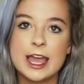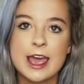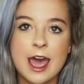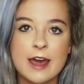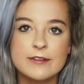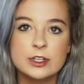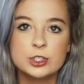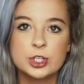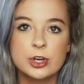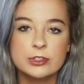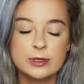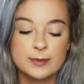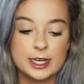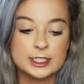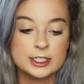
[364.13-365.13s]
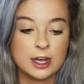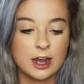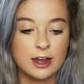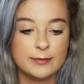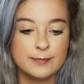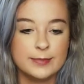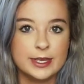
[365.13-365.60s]
I haven't chosen my
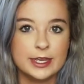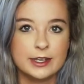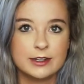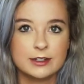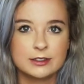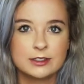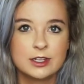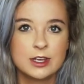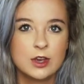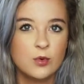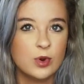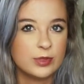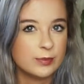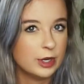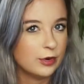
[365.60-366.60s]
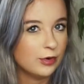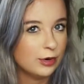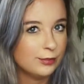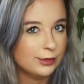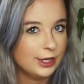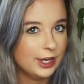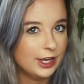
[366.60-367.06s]
topic with my
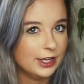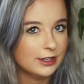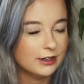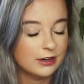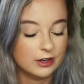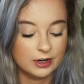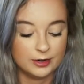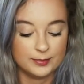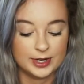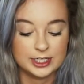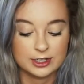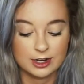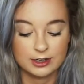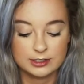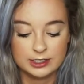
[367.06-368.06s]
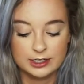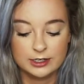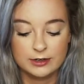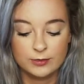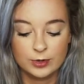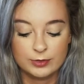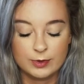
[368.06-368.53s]
group yet, or my
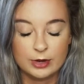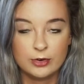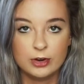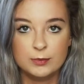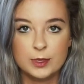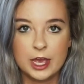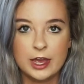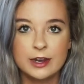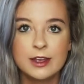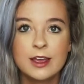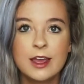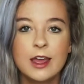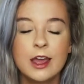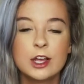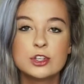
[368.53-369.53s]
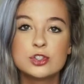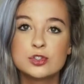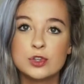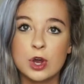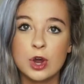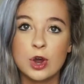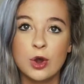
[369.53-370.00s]
toxin with my group yet,
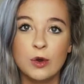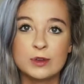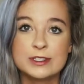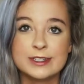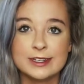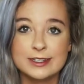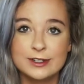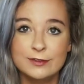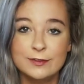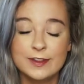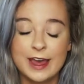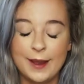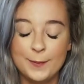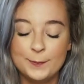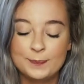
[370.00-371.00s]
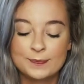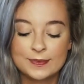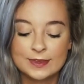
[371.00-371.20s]
so stay tuned for that.